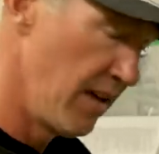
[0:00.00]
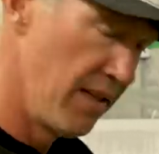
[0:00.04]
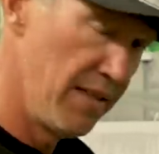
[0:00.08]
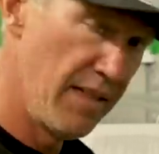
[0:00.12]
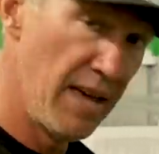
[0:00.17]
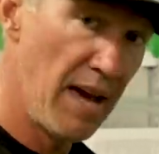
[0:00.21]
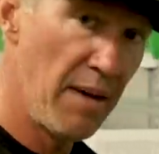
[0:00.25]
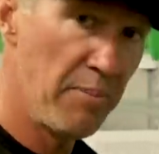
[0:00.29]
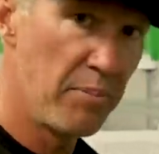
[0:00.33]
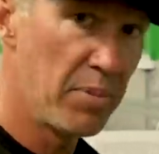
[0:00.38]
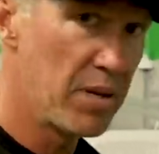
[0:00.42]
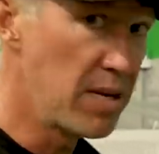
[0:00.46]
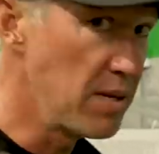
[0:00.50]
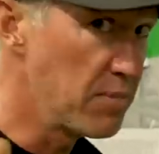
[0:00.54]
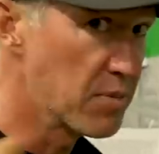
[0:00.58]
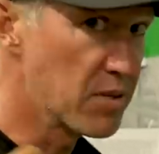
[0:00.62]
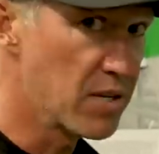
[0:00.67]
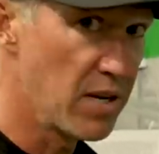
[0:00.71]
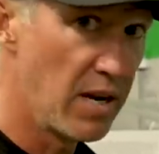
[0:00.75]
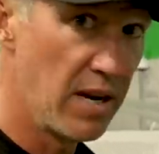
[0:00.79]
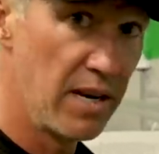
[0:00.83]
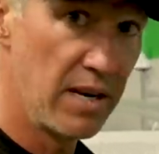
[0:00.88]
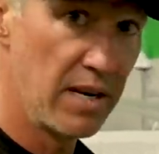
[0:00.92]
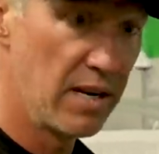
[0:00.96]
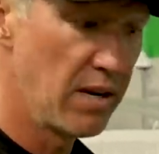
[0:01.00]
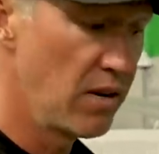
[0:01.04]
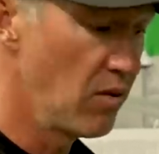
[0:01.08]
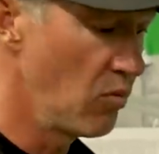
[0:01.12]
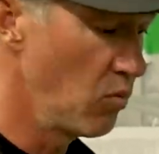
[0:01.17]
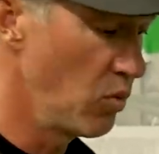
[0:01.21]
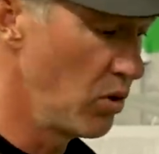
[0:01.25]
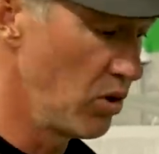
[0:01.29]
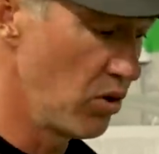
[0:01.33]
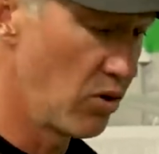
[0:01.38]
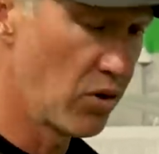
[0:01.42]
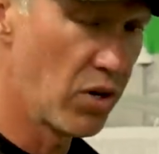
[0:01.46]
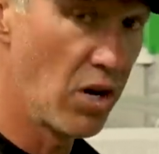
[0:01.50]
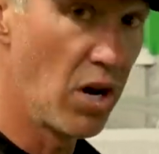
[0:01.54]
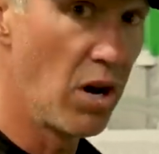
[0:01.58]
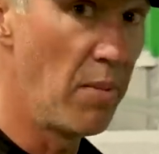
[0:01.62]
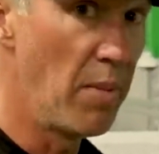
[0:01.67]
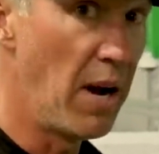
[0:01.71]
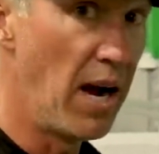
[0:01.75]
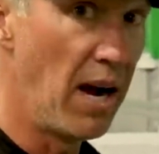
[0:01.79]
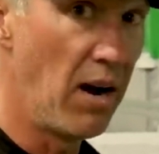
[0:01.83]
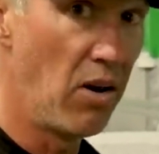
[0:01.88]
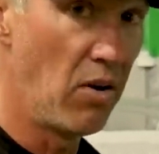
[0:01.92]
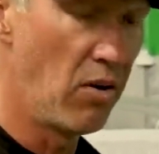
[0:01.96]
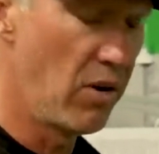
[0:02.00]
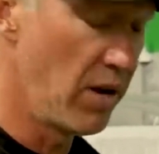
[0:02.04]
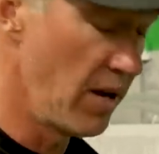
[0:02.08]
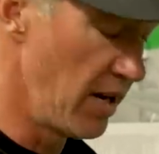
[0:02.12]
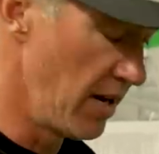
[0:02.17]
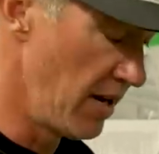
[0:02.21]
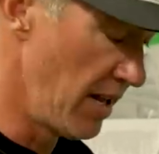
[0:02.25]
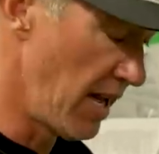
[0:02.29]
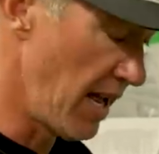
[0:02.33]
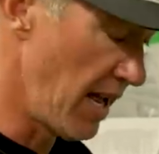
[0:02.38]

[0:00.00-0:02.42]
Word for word: that peep sight will come out. And